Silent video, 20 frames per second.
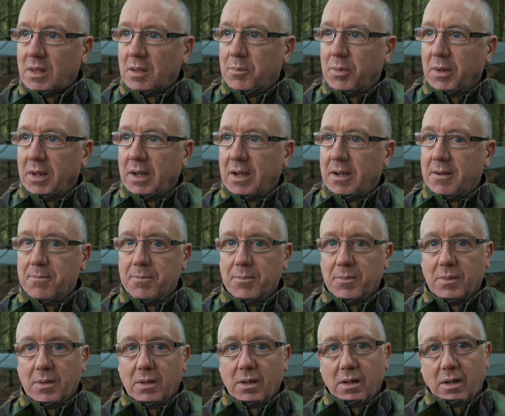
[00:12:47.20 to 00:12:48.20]
But
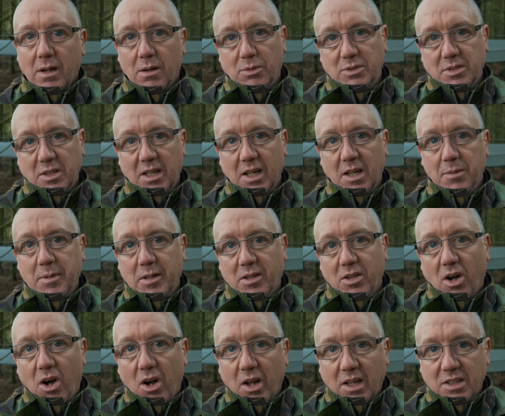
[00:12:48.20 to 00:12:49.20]
it was a little bit
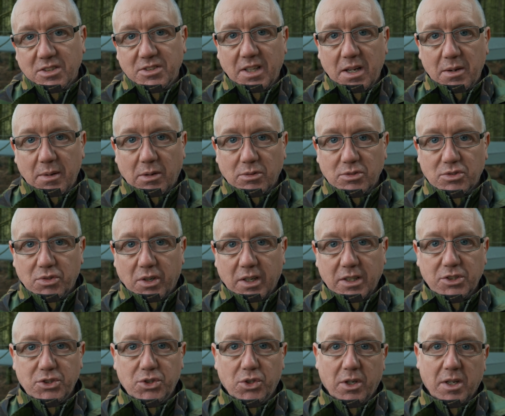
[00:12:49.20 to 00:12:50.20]
dark last night when I was trying
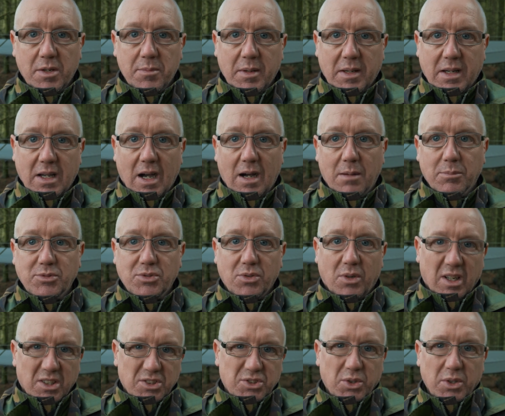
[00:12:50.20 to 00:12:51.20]
to show you my camp, so
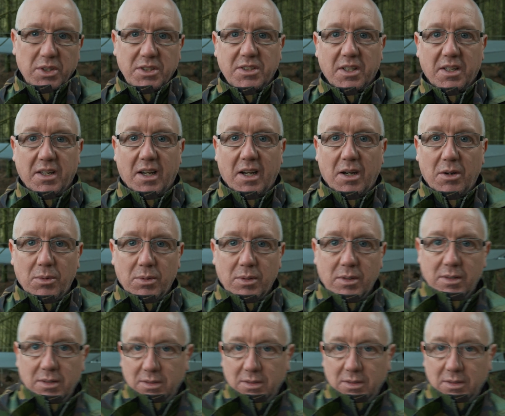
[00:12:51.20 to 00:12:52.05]
I'll show you it now.